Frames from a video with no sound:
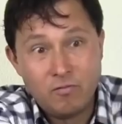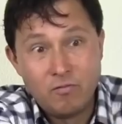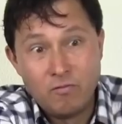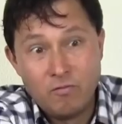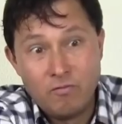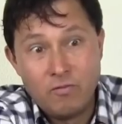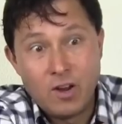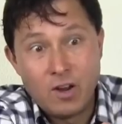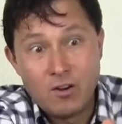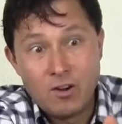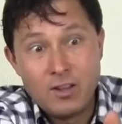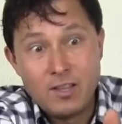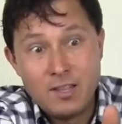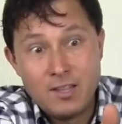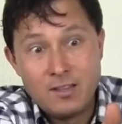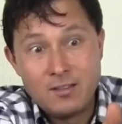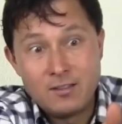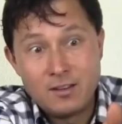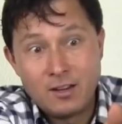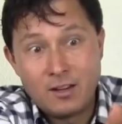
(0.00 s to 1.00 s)
very
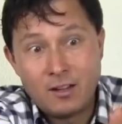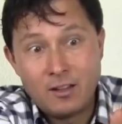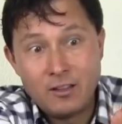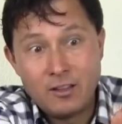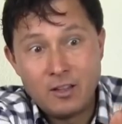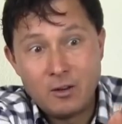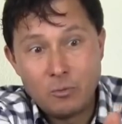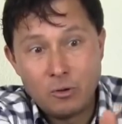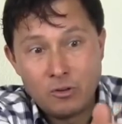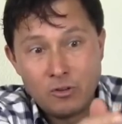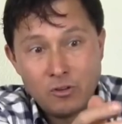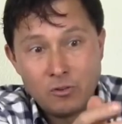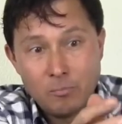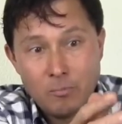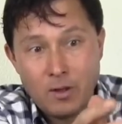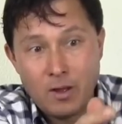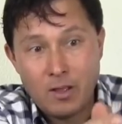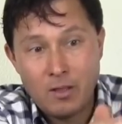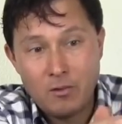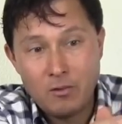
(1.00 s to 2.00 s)
easy to clean, which is
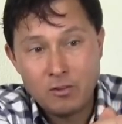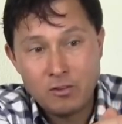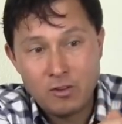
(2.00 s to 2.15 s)
not